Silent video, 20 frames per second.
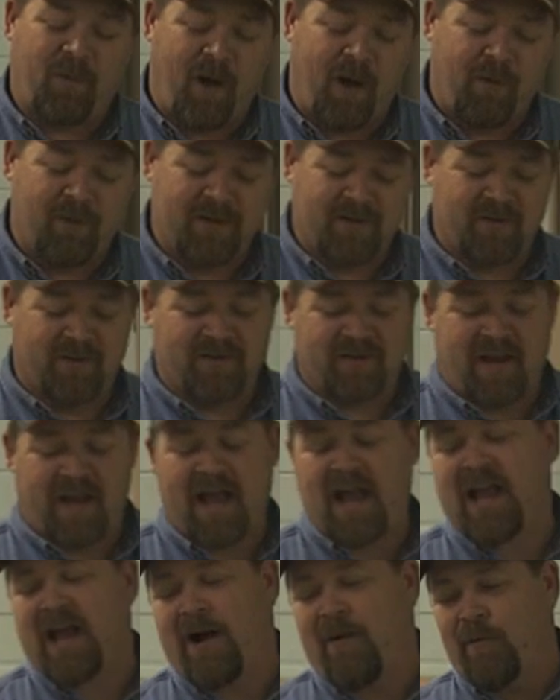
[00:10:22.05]
always want to say,
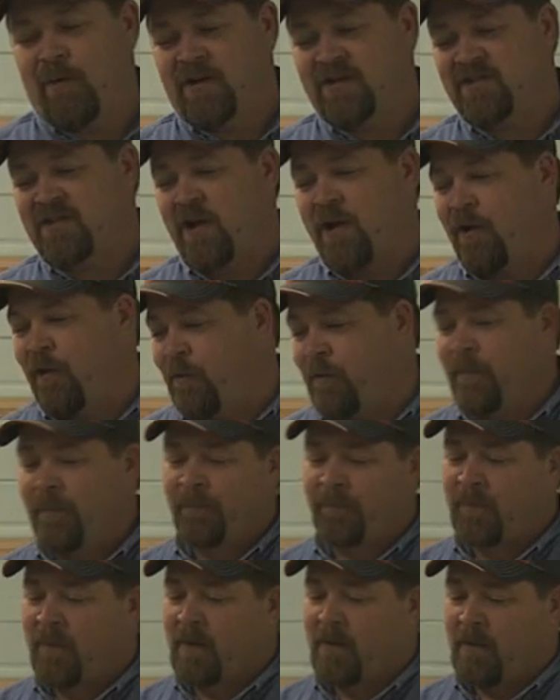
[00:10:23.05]
hey, I want to sell
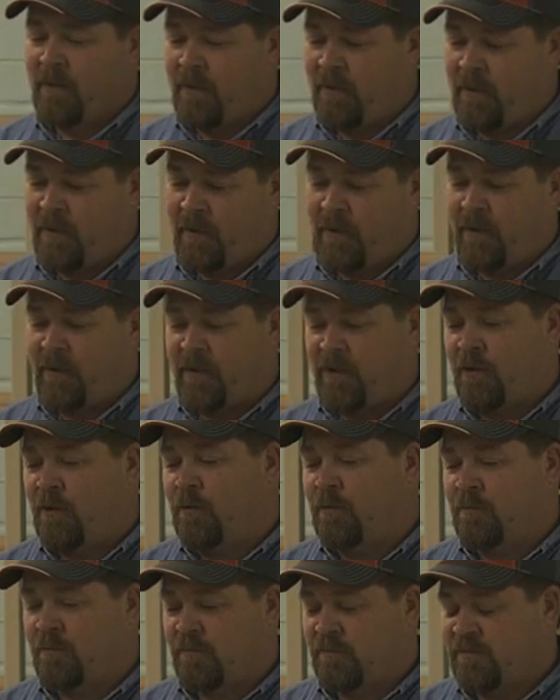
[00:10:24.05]

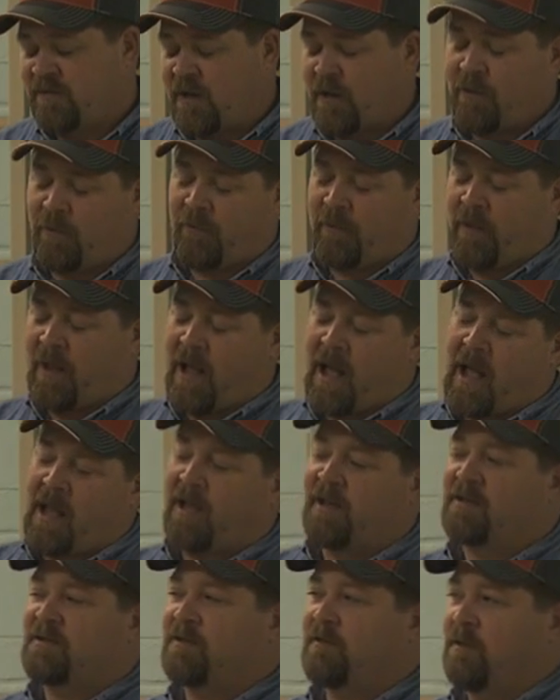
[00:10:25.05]
the
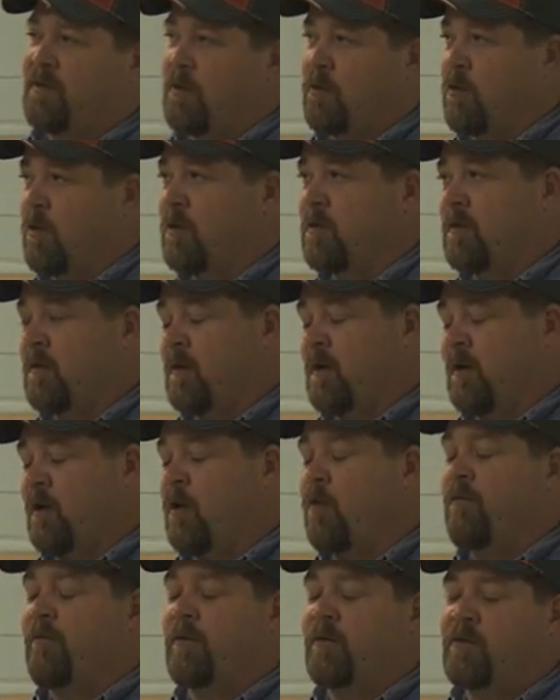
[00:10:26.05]
highest goat, or a
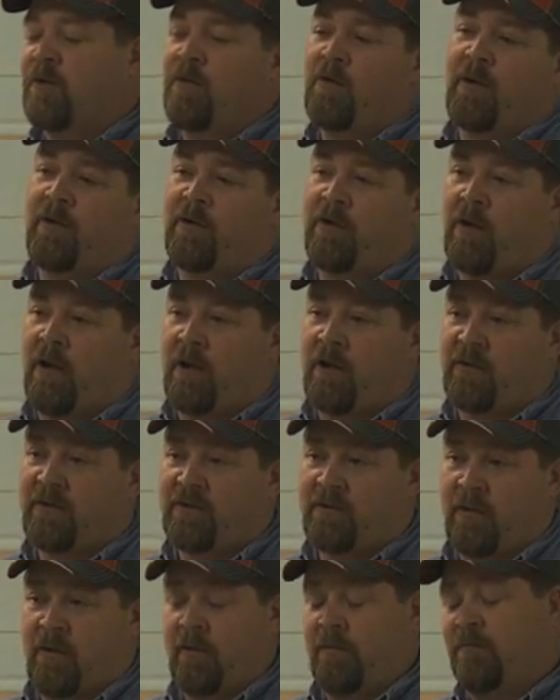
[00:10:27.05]
goat for
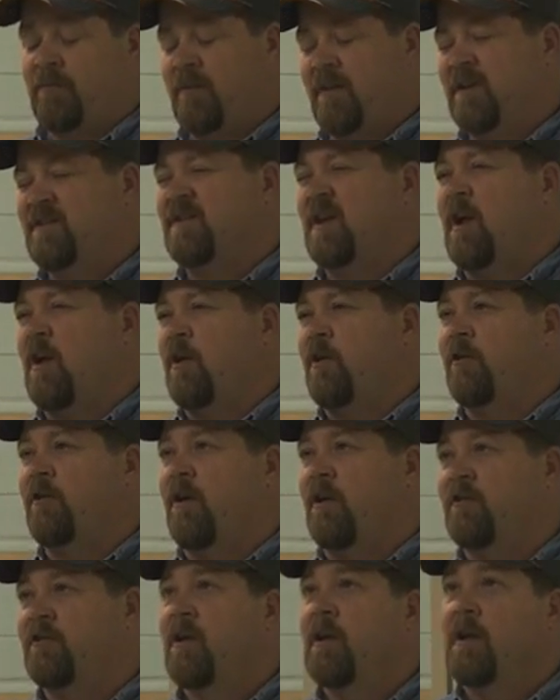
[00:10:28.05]
$200, or let's say
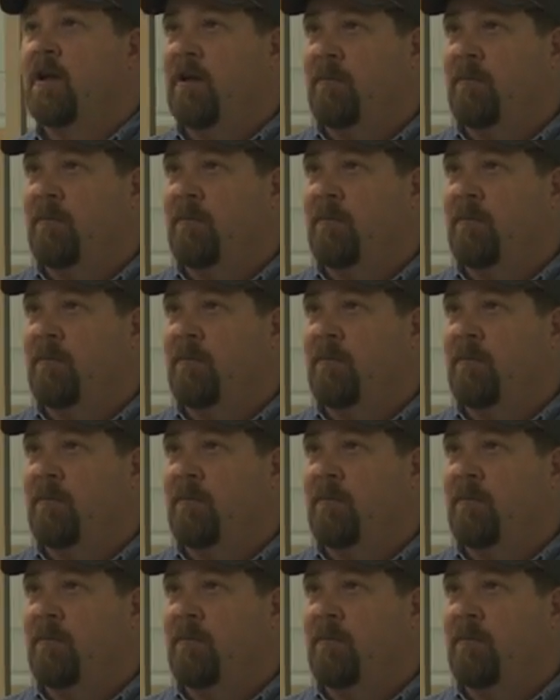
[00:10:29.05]
$100.